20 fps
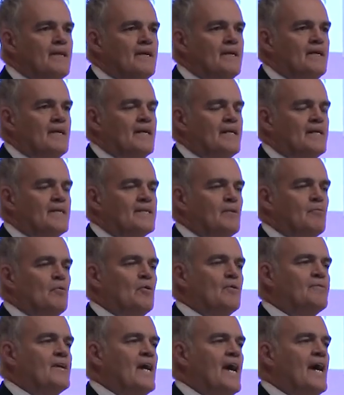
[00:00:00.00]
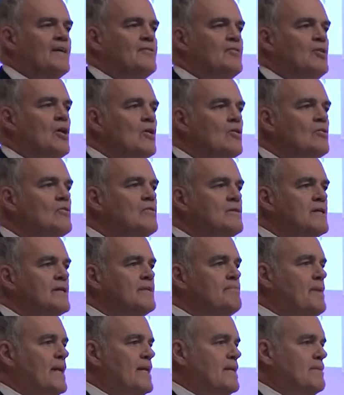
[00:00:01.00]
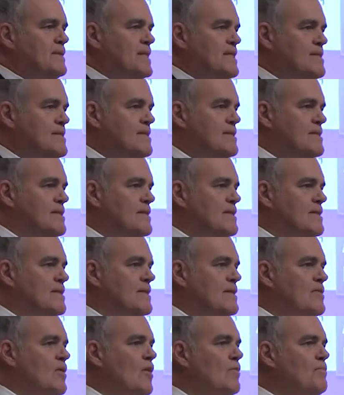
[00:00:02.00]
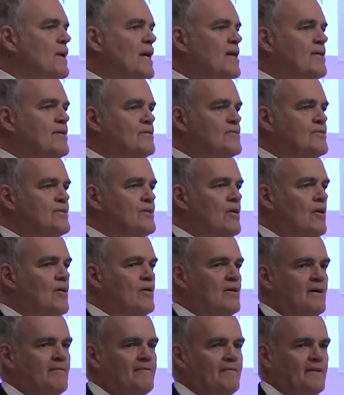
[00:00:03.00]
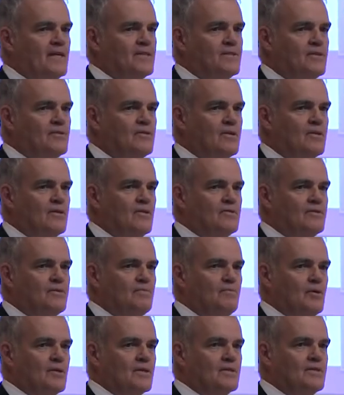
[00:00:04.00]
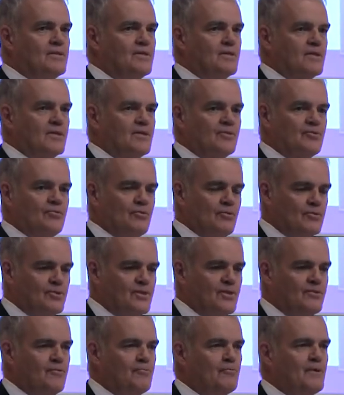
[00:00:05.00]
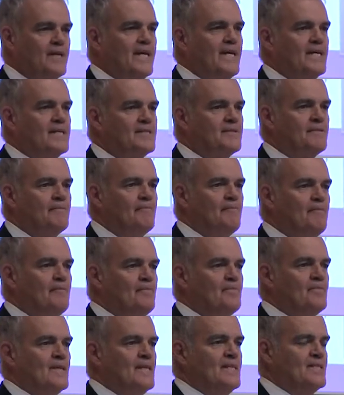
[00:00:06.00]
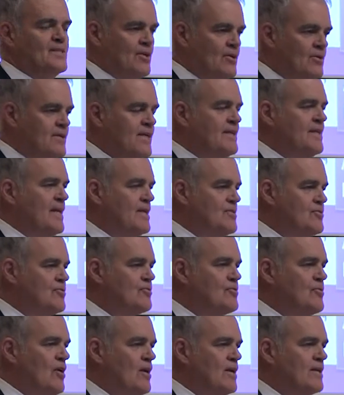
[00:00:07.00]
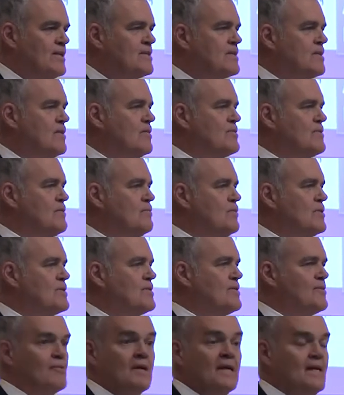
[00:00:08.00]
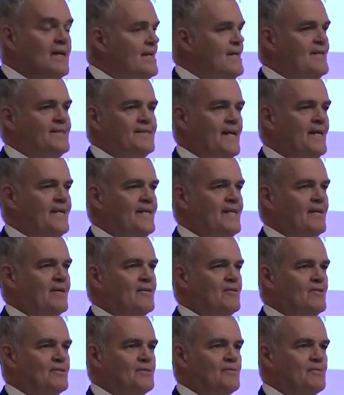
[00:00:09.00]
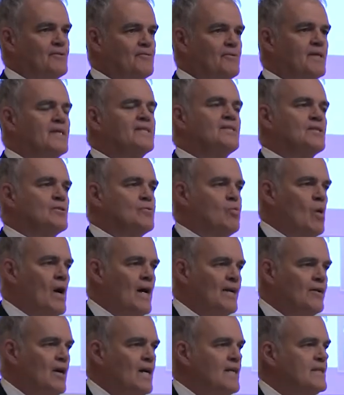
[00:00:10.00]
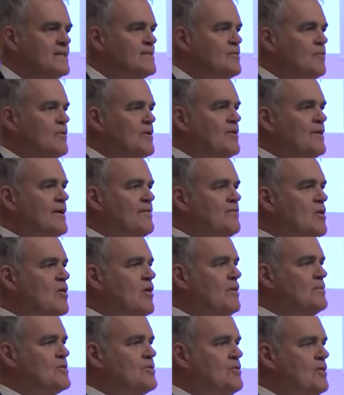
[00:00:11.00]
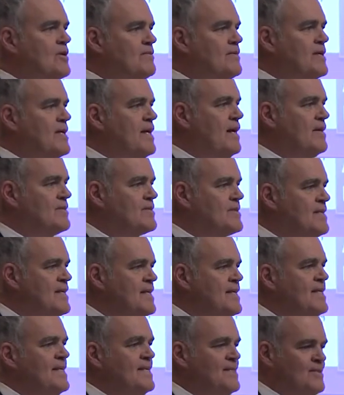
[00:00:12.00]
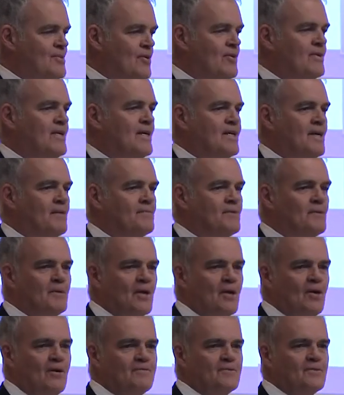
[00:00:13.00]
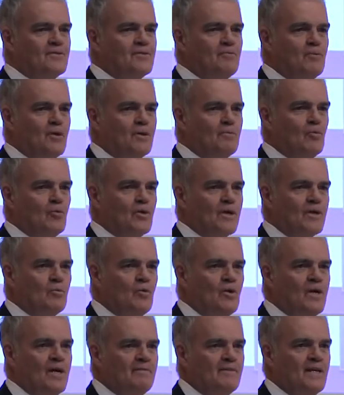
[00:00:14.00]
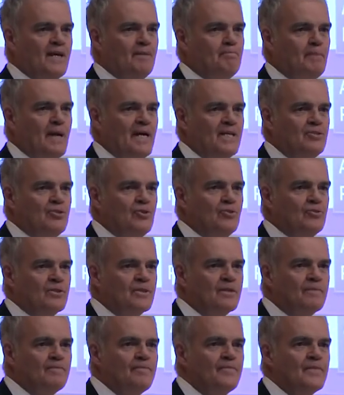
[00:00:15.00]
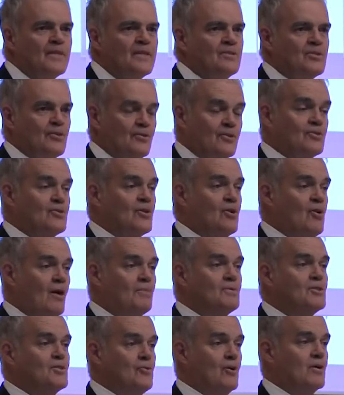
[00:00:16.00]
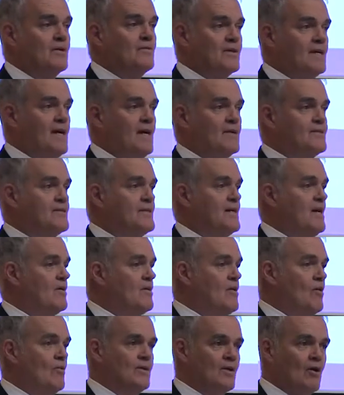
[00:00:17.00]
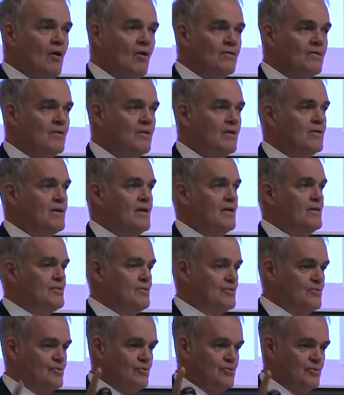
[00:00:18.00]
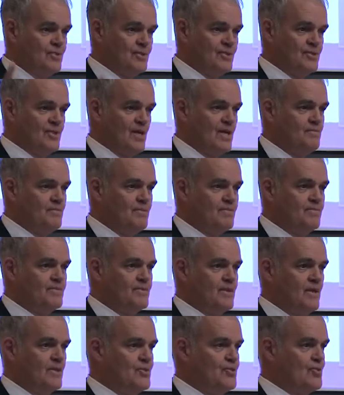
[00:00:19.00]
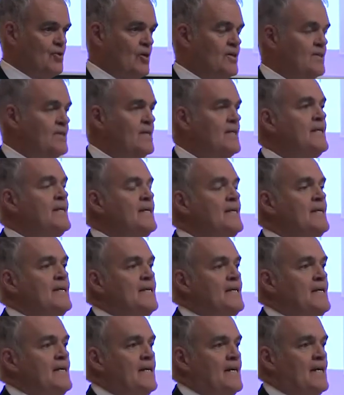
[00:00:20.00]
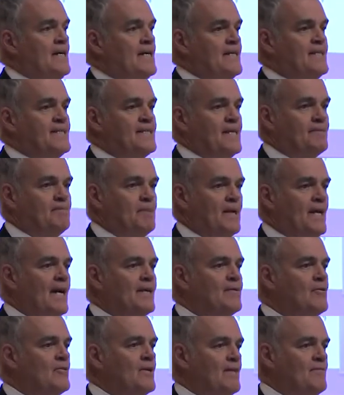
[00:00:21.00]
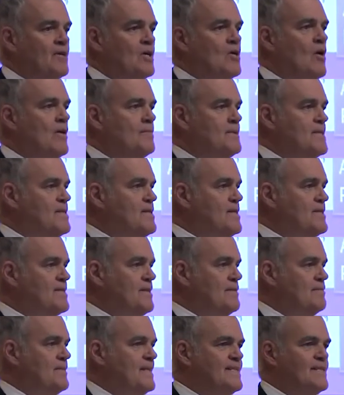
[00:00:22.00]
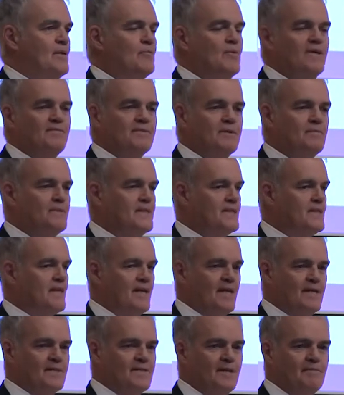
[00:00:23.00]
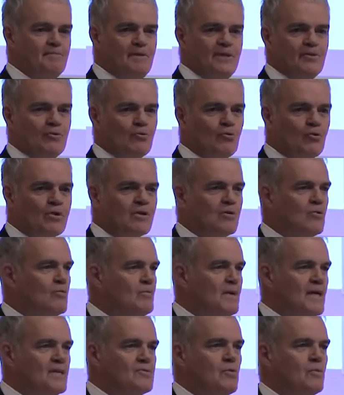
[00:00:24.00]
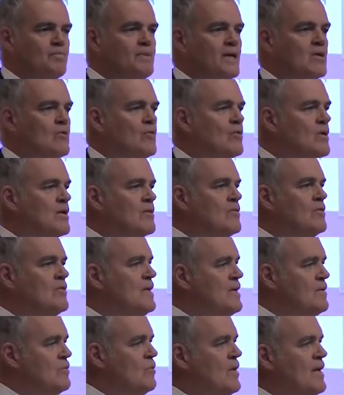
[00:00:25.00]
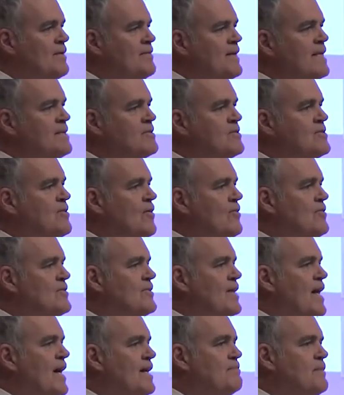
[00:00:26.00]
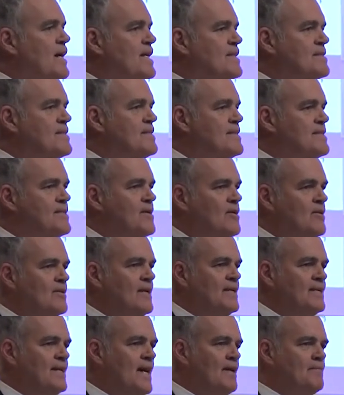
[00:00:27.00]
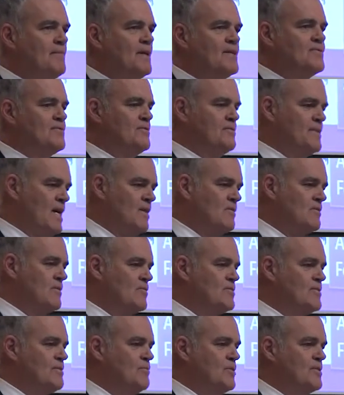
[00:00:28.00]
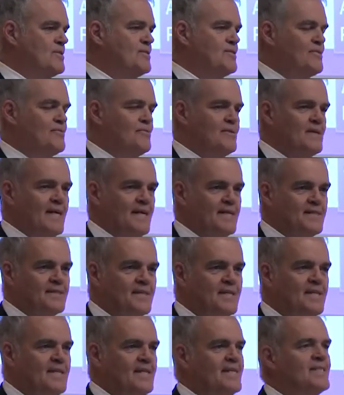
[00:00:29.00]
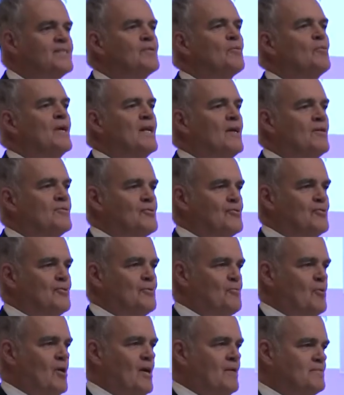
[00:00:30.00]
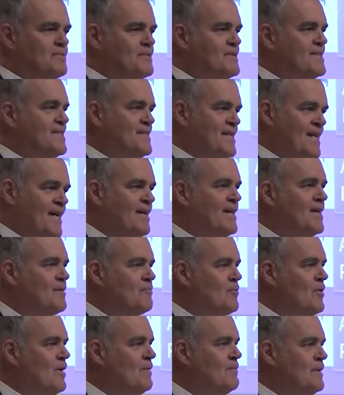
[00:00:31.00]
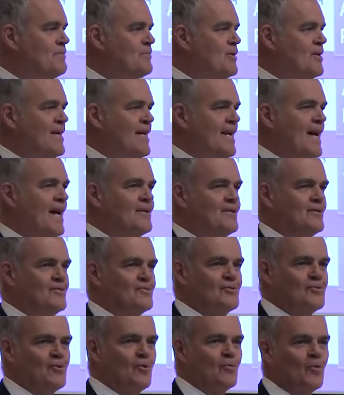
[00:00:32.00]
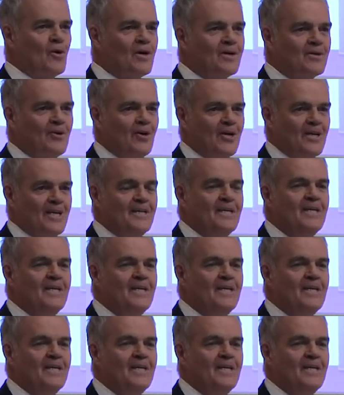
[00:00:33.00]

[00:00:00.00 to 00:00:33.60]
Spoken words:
And he said, well, if you had no impediments, no barriers at all, how fast could you close the books? And the controller said 3 days. He said, okay, that's your target. Close the books in 3 days. He said, I can't close them in 3 days. He says, why not? He said, we don't have a common chart of accounts. He said, okay, come to my office tomorrow morning. We'll have that by noon. So there's a common chart of accounts in Alcoa, and all the locations use the same chart. He said, but I don't have a common system. He said, we have to pick SAP or Oracle. May as well pick Oracle. We'll have that installed in 9 months. He said, okay, 9 months from now, close the books in 3 days. He said, what else are your problems? He said, I got a problem. I better get out of here and start working on it.